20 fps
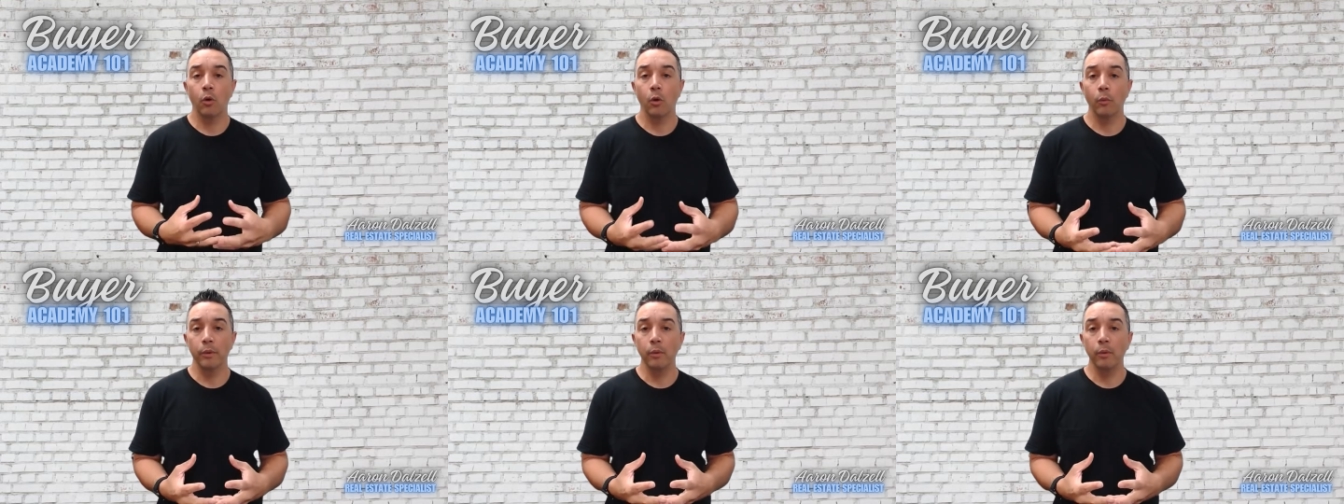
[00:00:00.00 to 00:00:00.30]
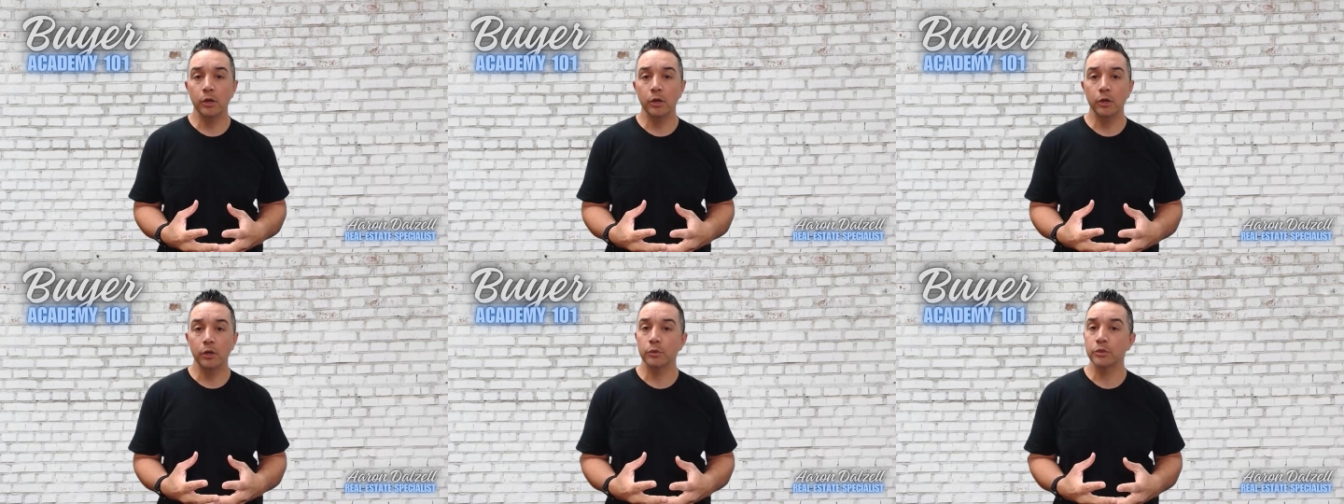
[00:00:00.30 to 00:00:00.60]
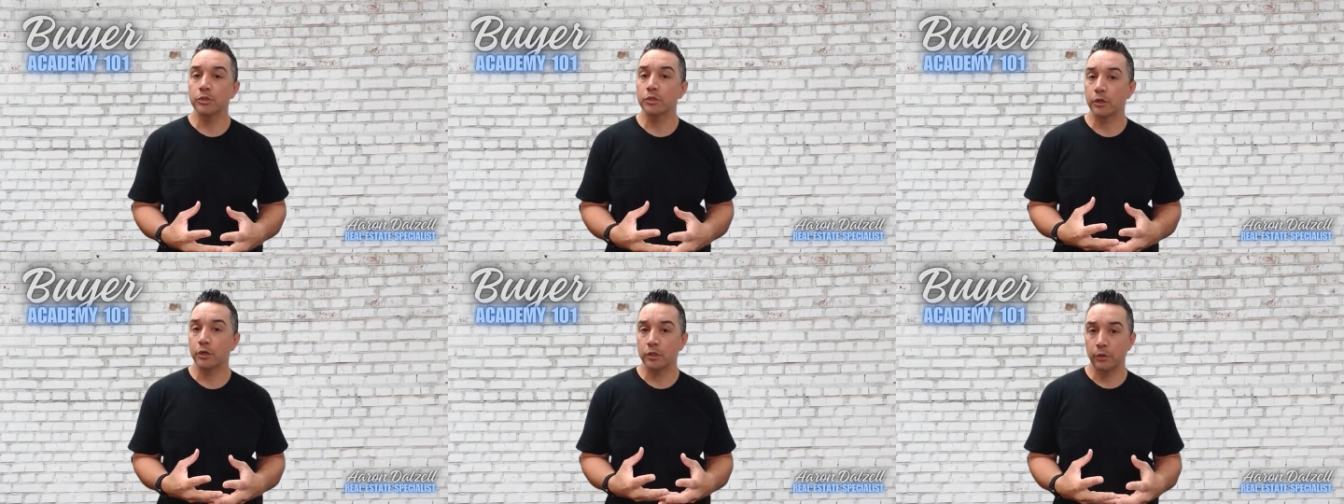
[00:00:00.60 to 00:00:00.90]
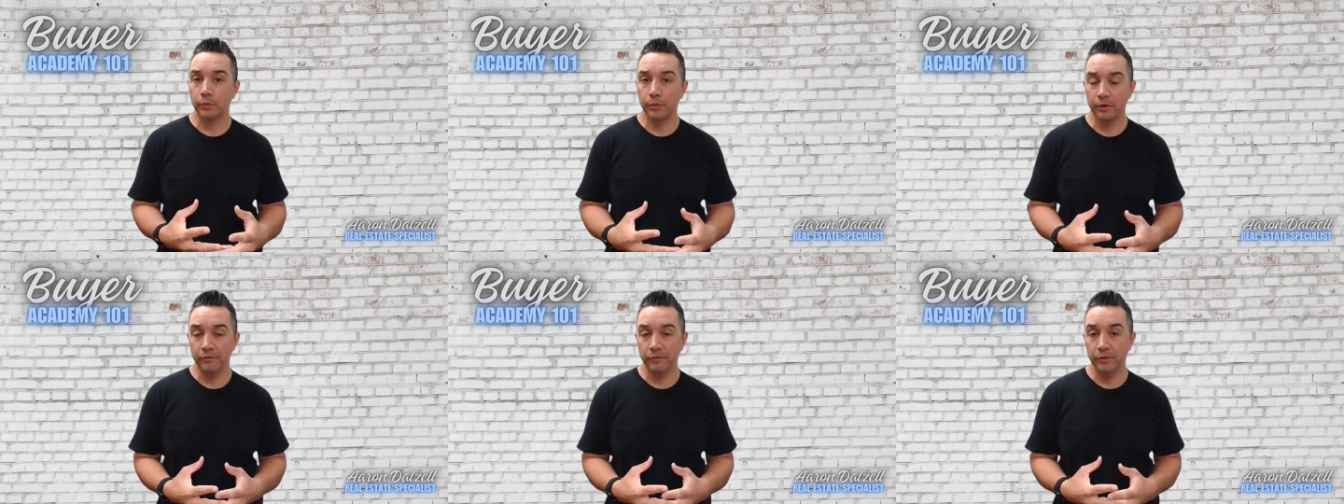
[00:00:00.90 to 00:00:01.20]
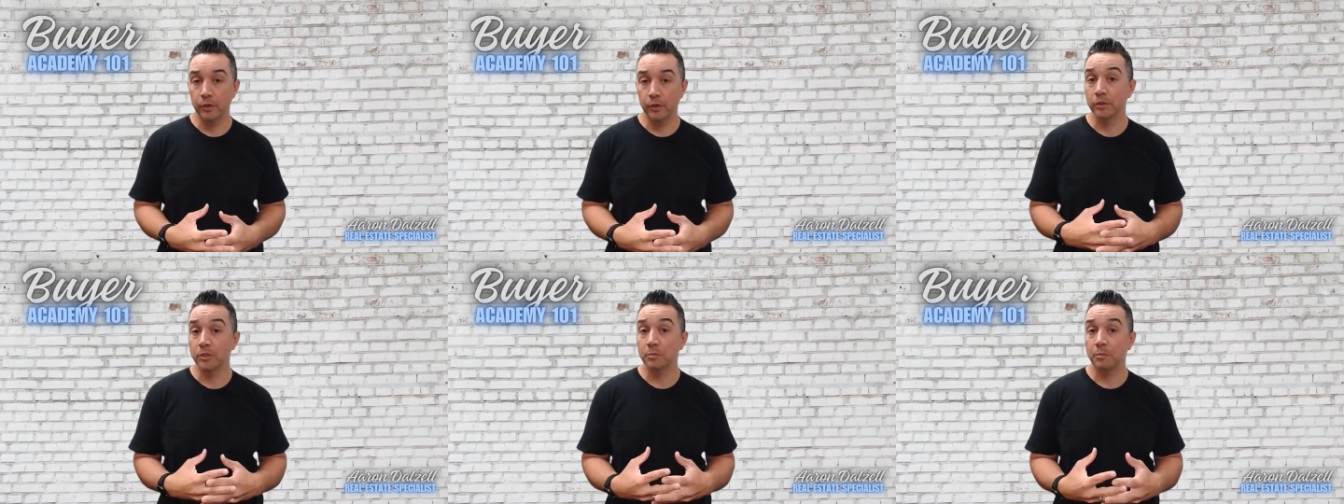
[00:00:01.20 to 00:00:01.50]
what we want to do is start to
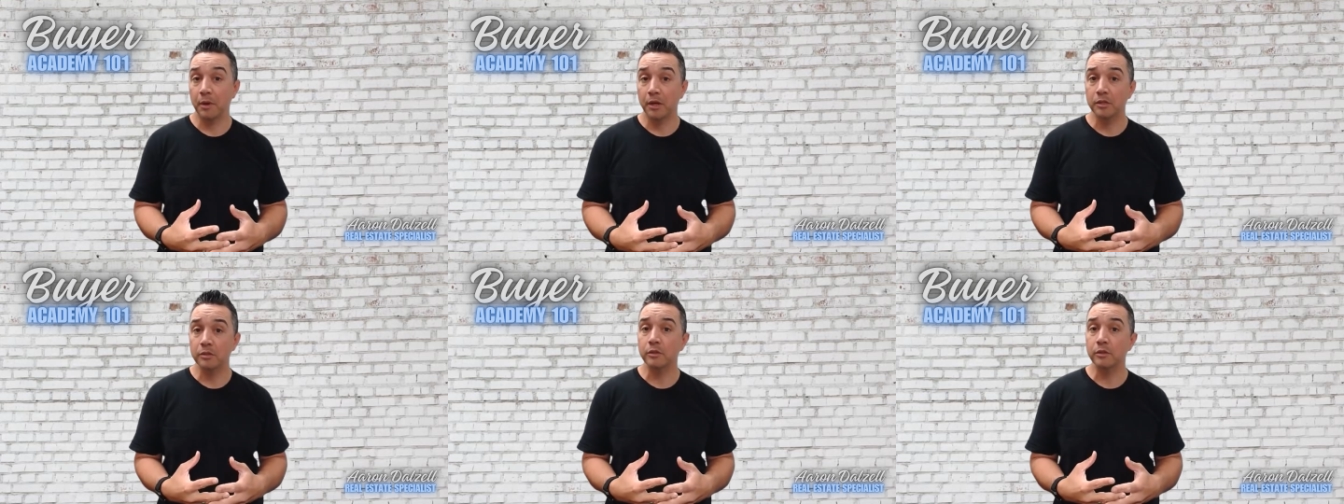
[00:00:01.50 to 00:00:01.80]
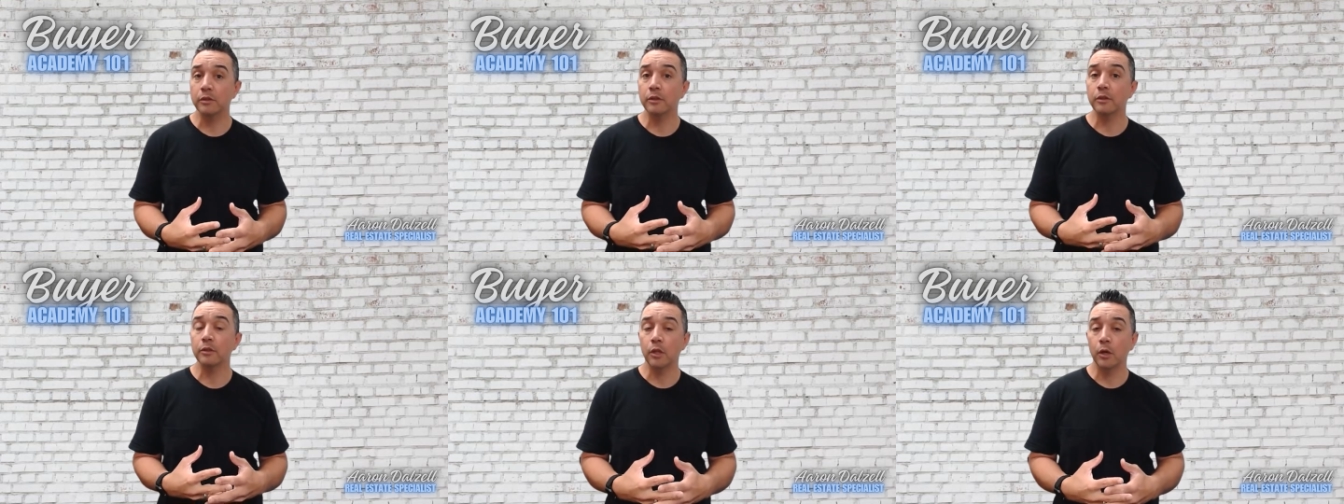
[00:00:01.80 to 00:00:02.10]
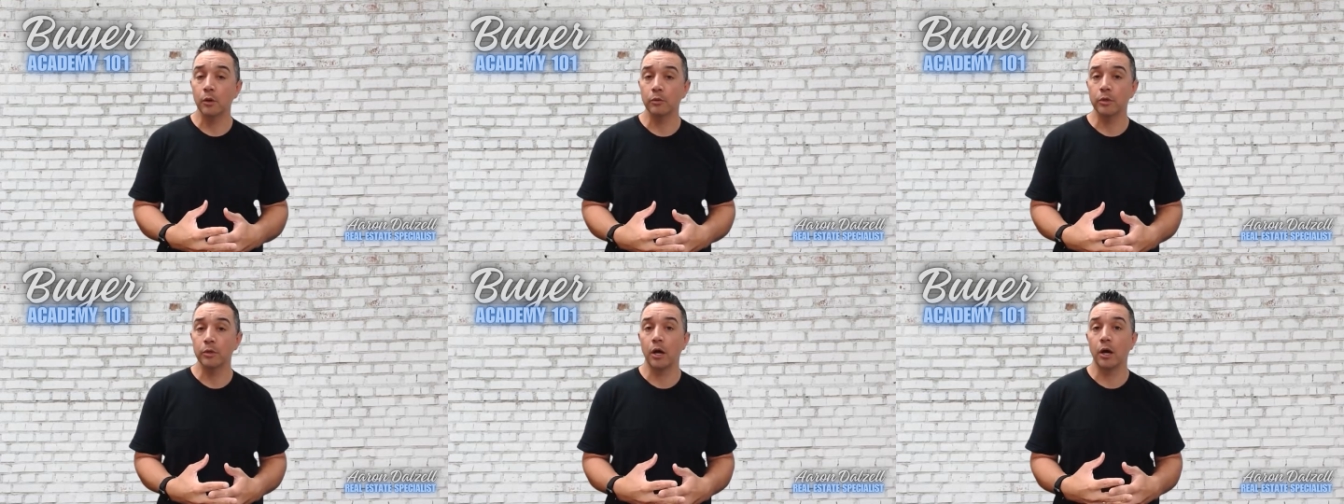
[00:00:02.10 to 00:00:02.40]
review, especially the loan